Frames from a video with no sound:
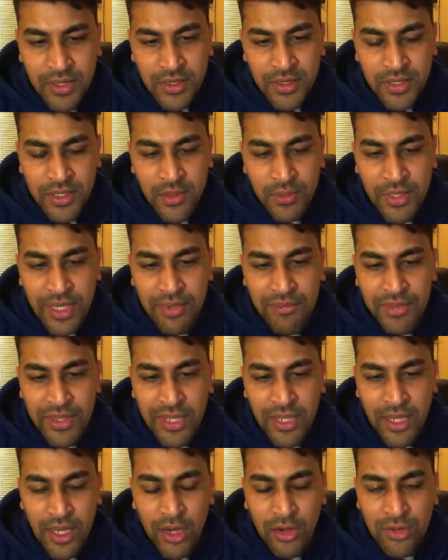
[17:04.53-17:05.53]
So we have
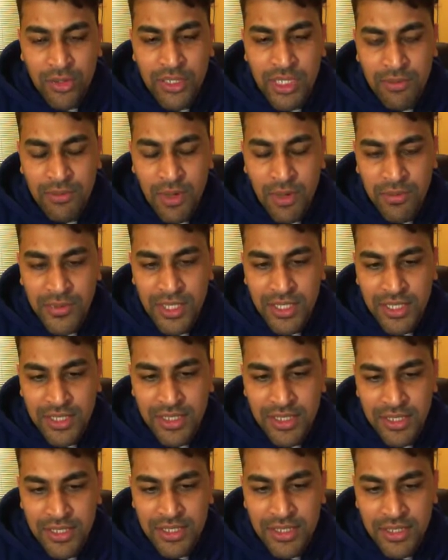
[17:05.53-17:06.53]
the OStream object as
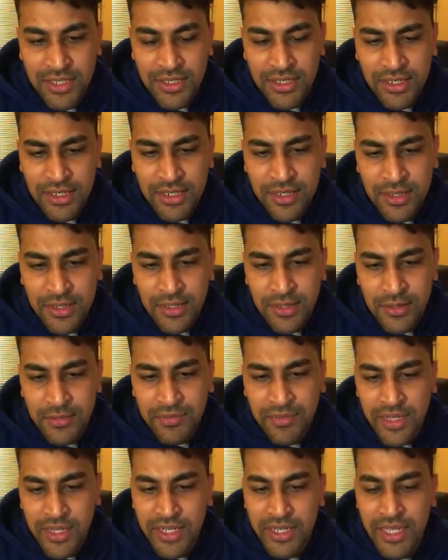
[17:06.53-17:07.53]
a return,
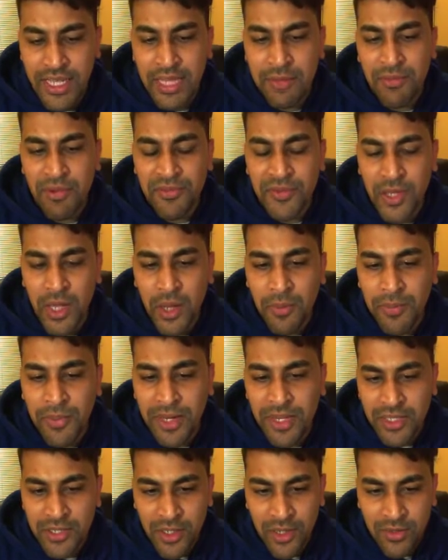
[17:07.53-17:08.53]
the name of the
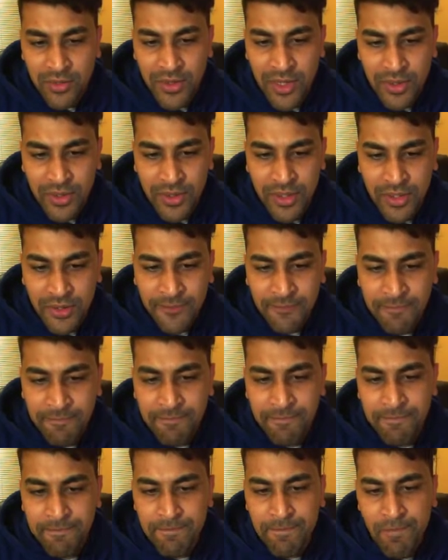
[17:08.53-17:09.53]
operator overloader,
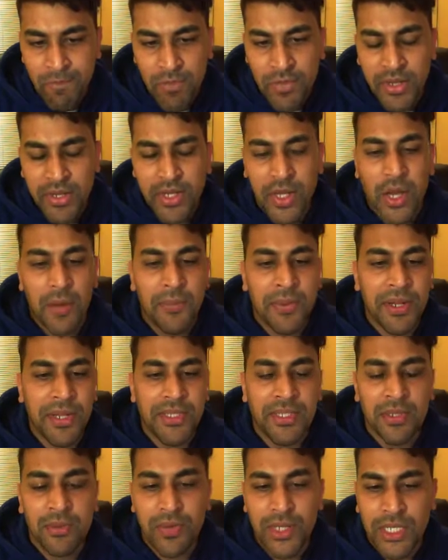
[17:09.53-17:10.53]
the
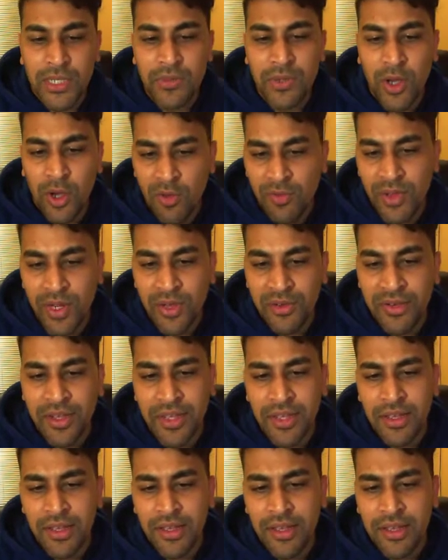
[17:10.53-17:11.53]
operator which we're
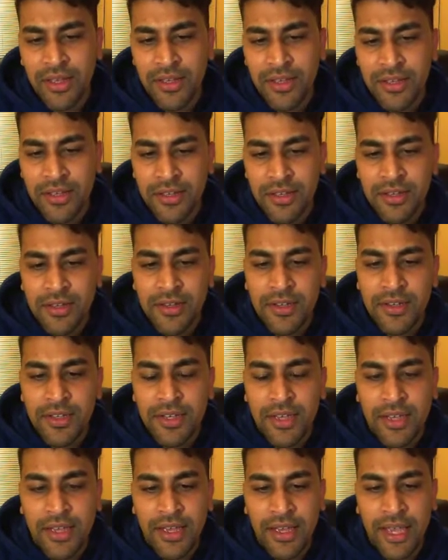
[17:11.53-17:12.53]
overloading,
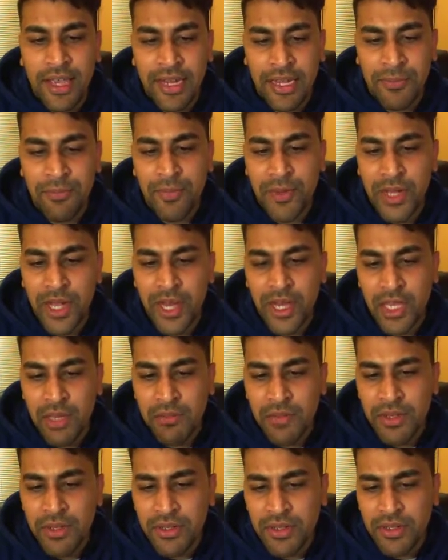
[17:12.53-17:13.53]
an input
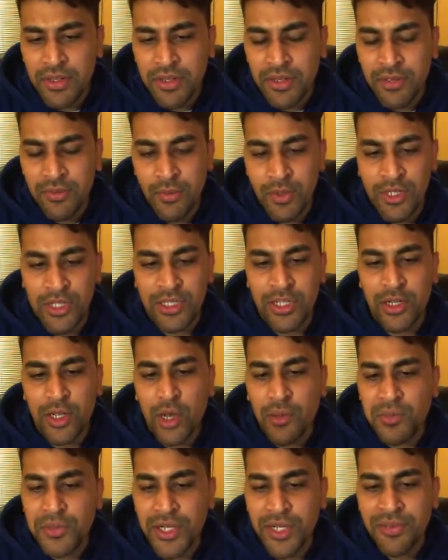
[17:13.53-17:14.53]
argument, which is an
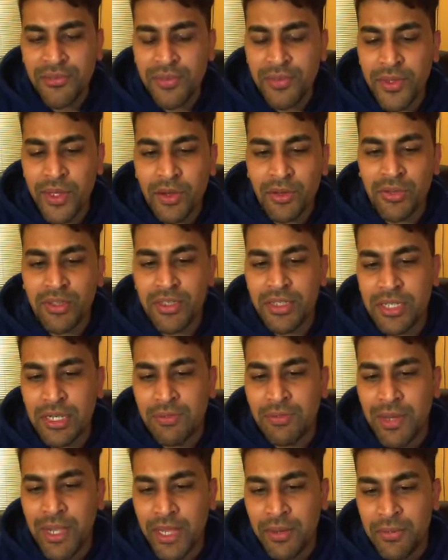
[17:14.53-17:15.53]
object from the
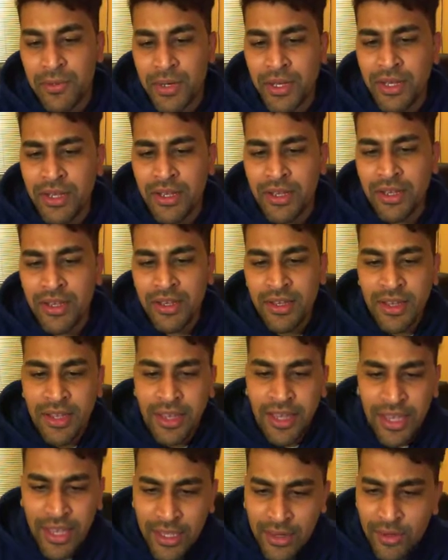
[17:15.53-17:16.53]
OStream library,
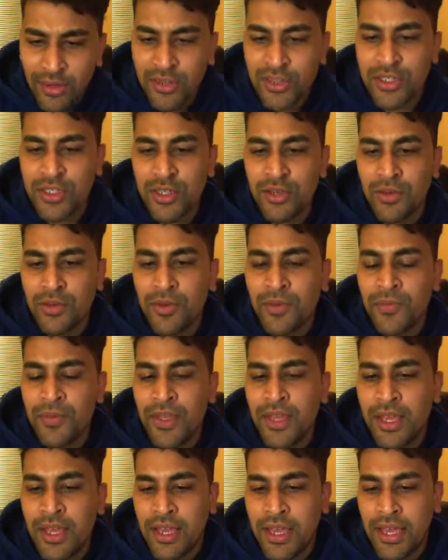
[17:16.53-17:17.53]
and also
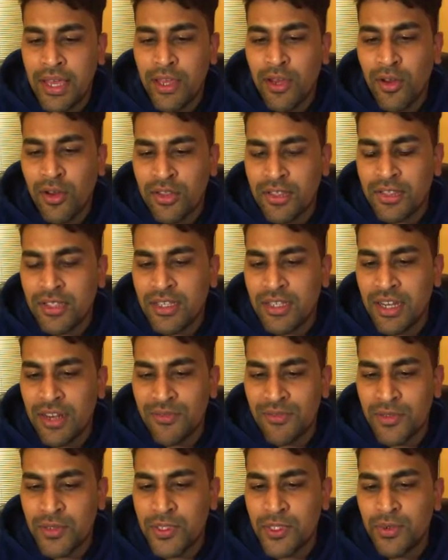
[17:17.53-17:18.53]
a constant
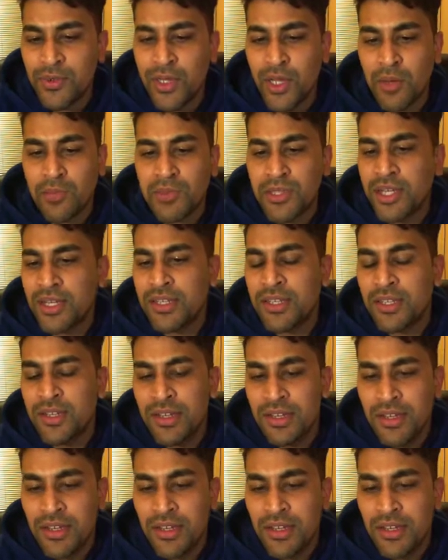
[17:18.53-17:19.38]
reference to an object